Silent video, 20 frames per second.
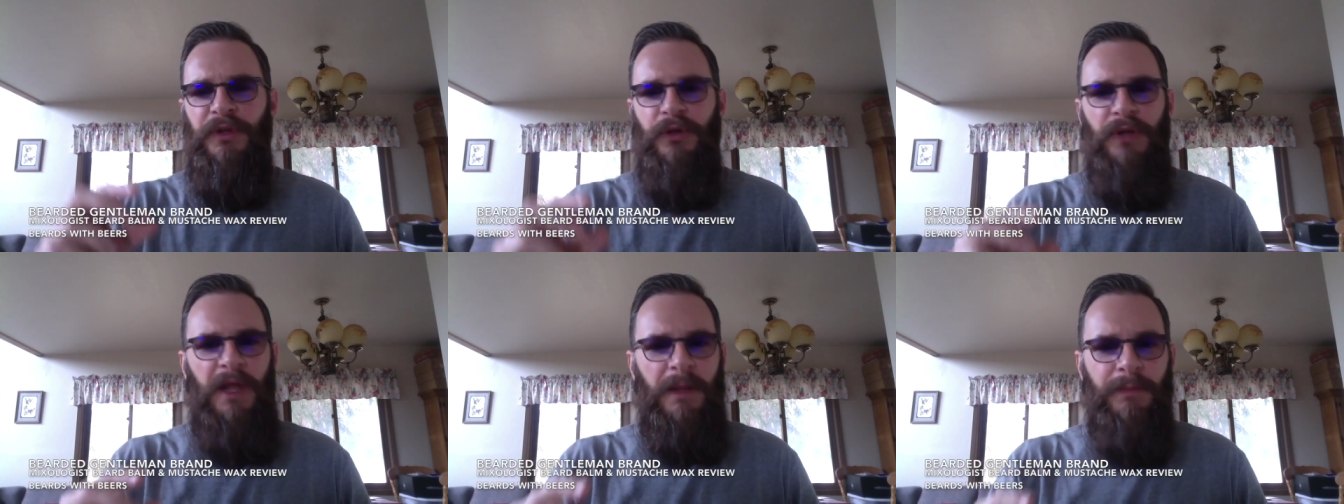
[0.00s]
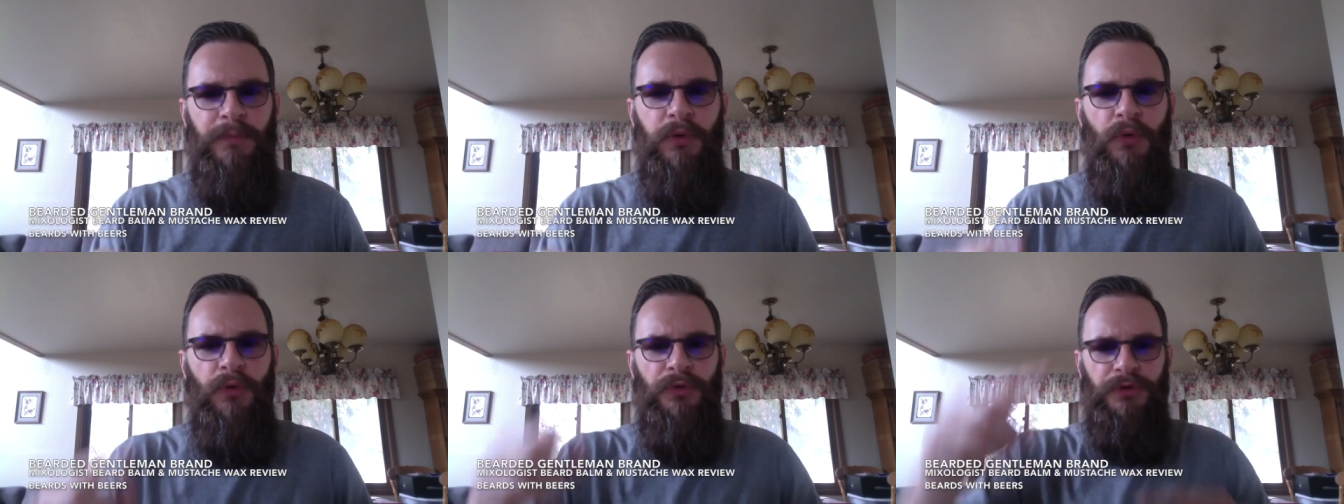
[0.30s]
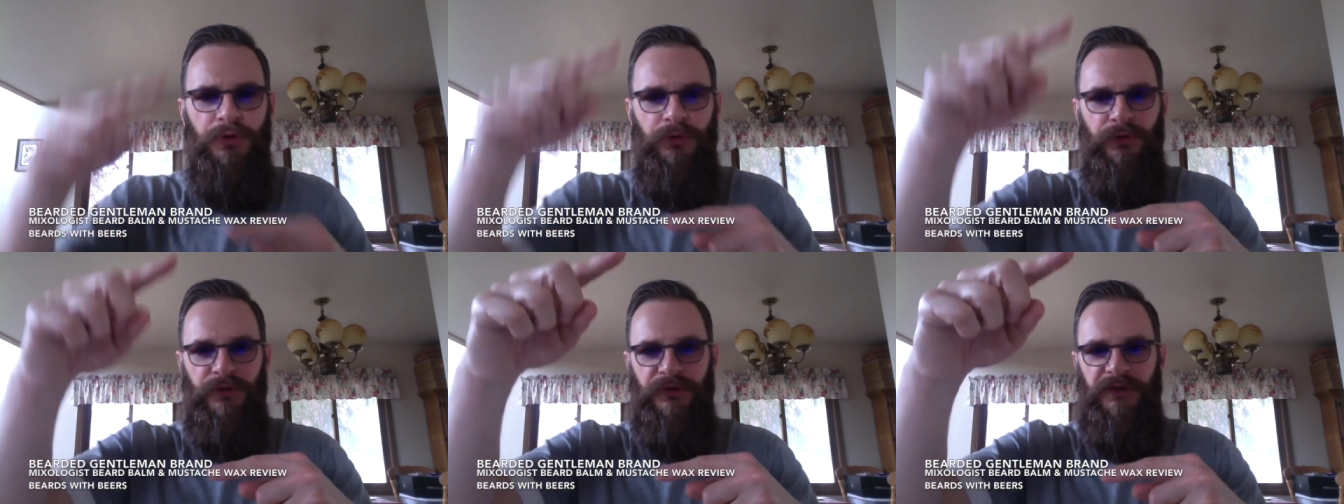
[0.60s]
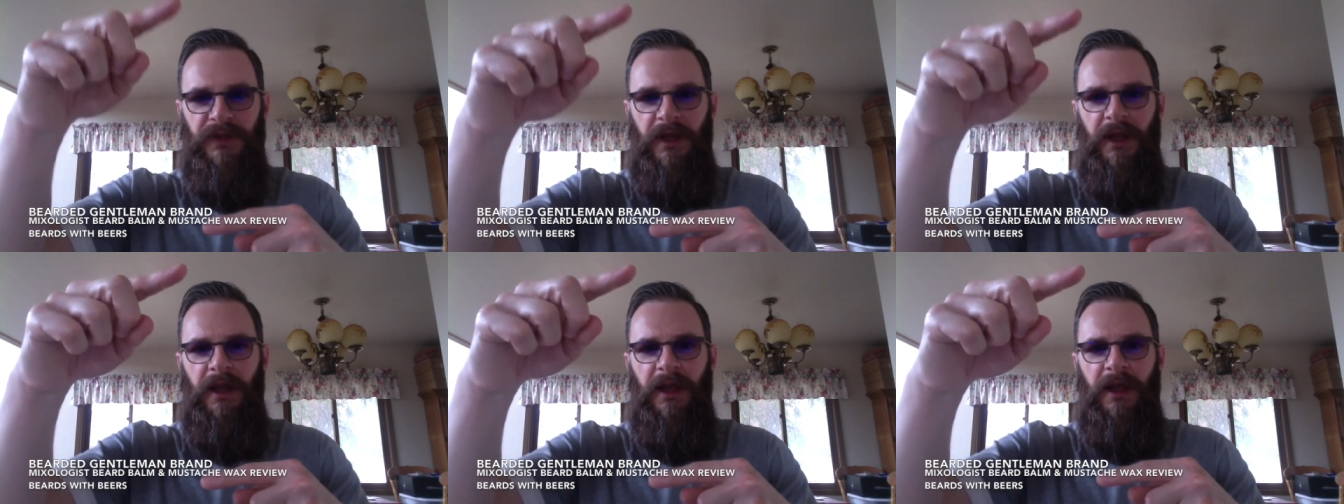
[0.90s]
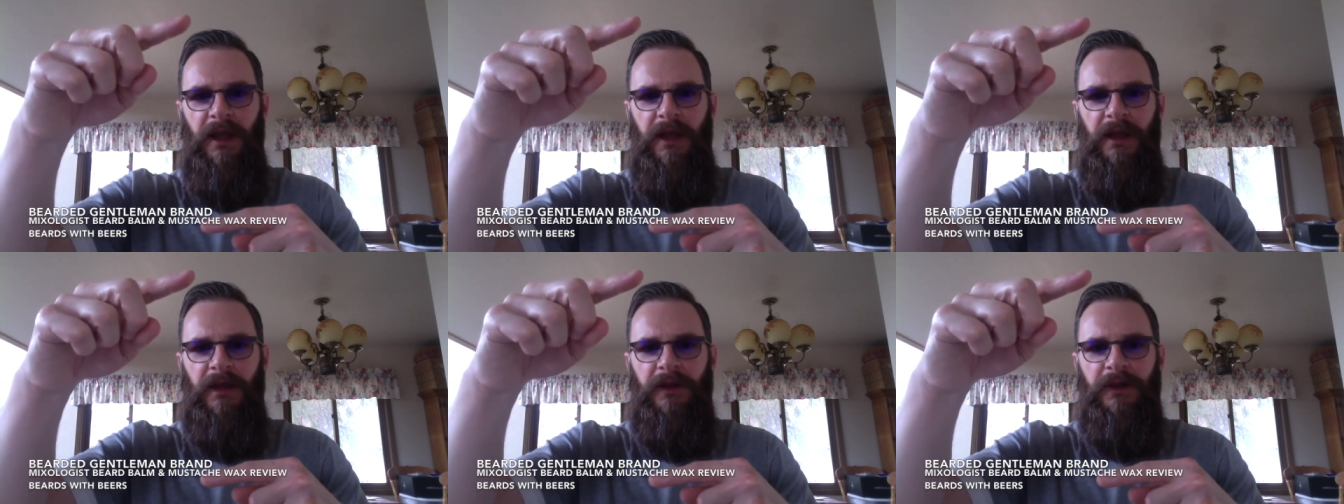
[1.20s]
they're like pool noodles
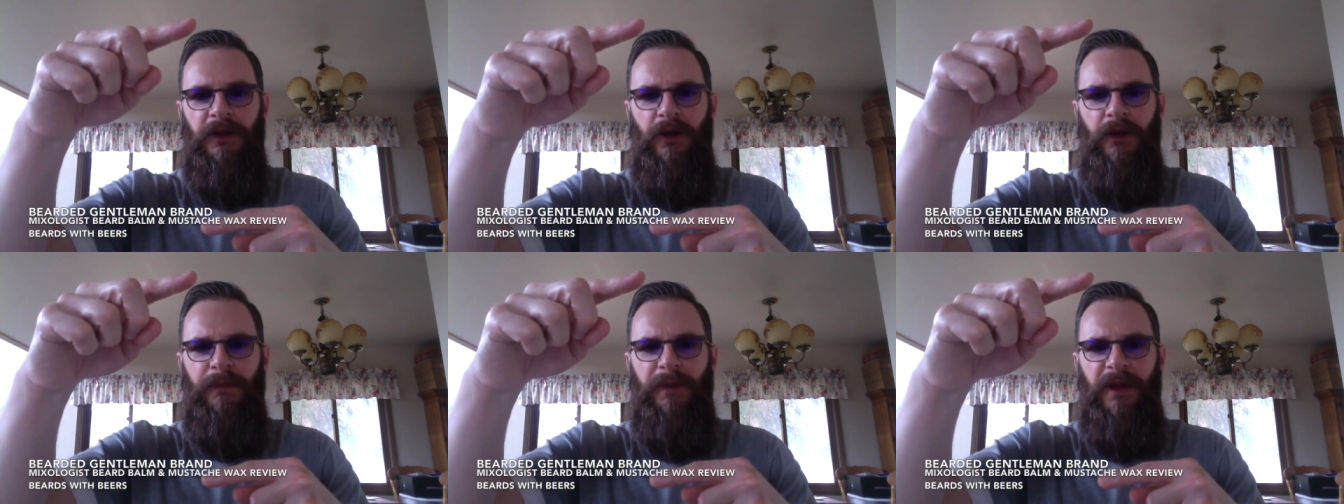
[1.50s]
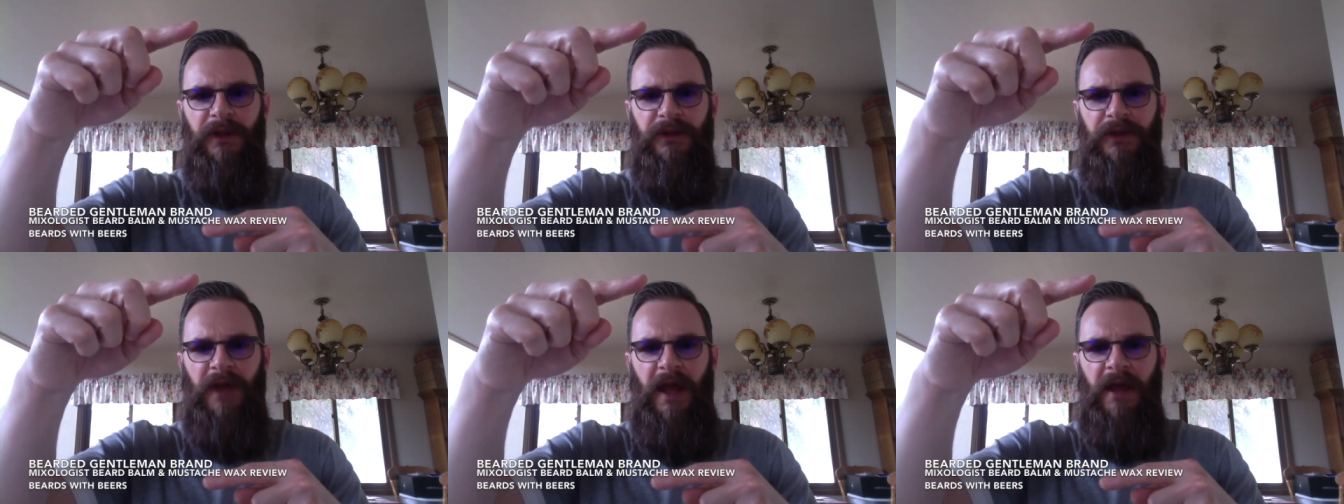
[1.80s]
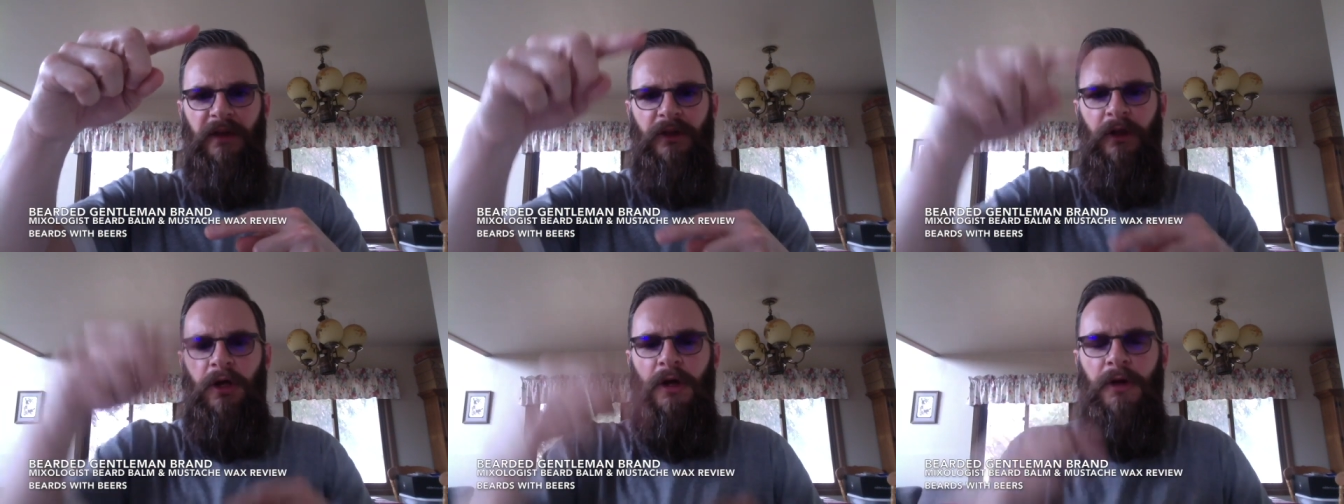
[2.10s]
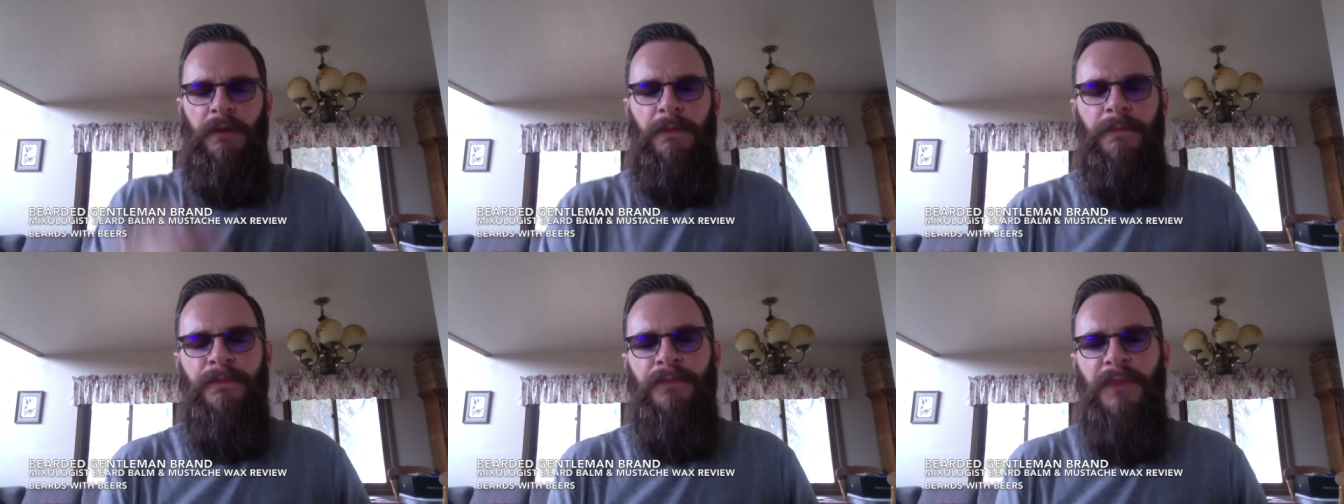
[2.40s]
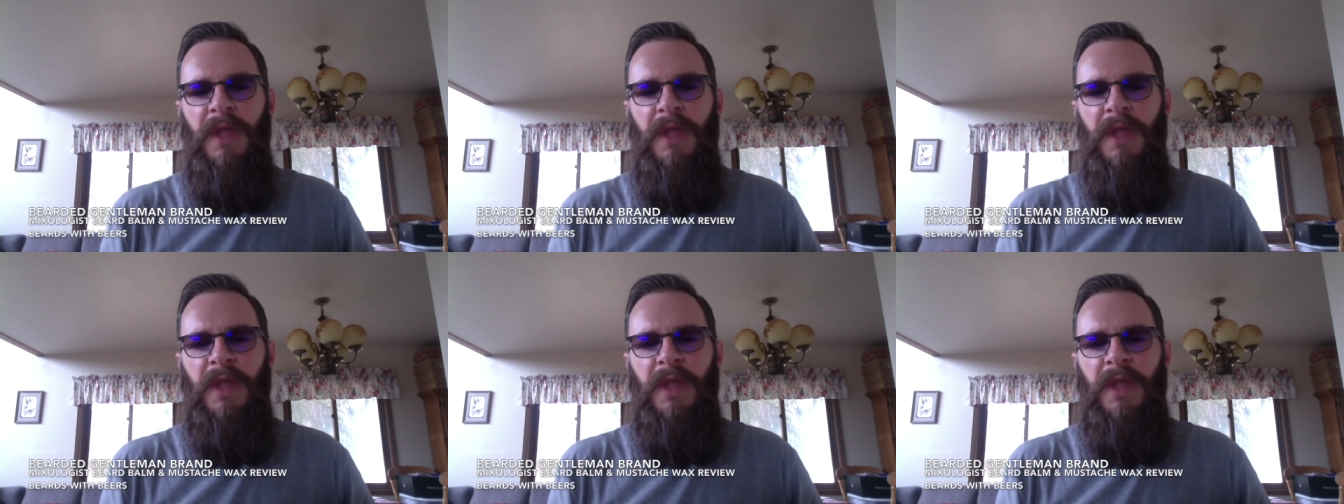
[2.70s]
and they're about that long.